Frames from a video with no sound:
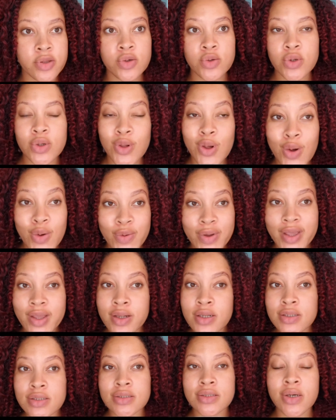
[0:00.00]
you'll go
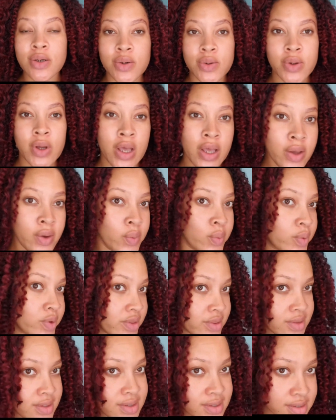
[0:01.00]
in. So
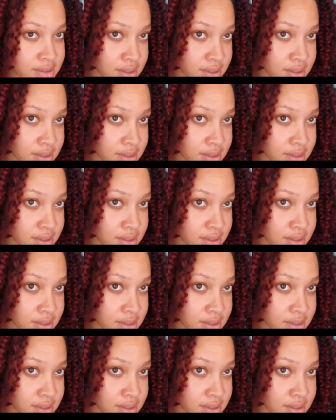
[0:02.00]
with this